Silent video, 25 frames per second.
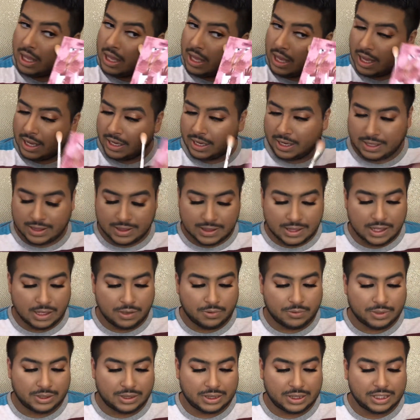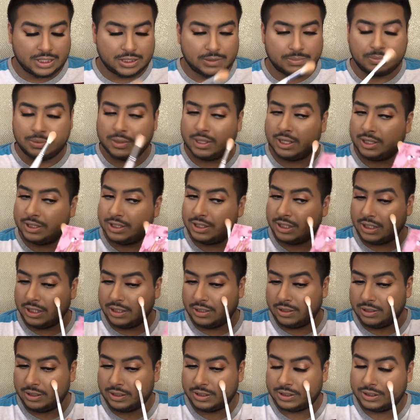And I think with this brush, it
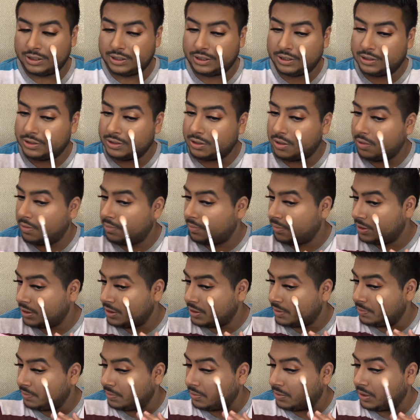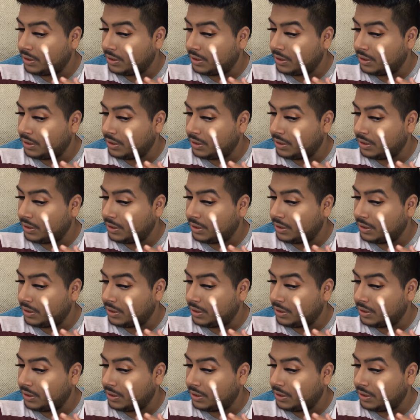looks so much